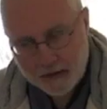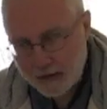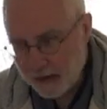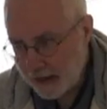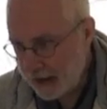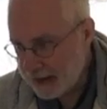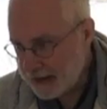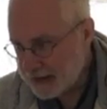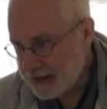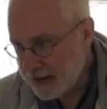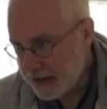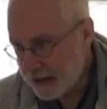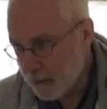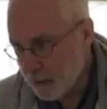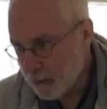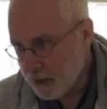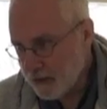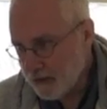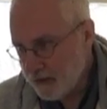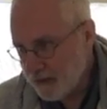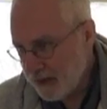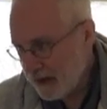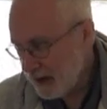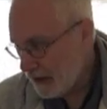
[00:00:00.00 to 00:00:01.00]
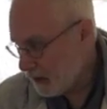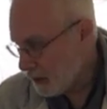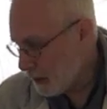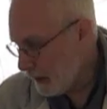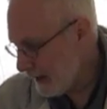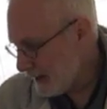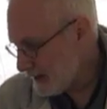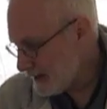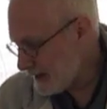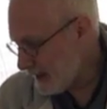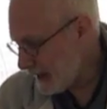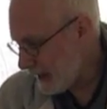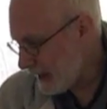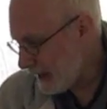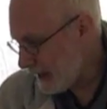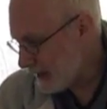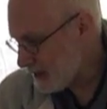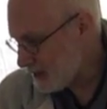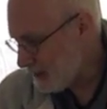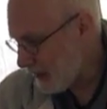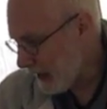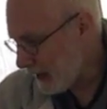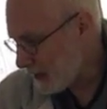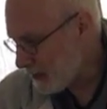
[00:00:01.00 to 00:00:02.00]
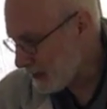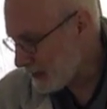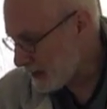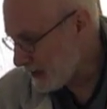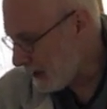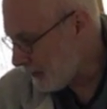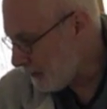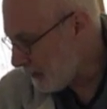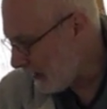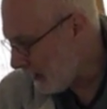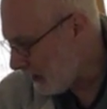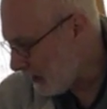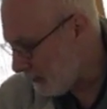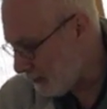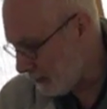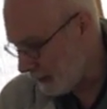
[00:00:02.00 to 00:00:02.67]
like I say, we'll fit a queen size mattress up here,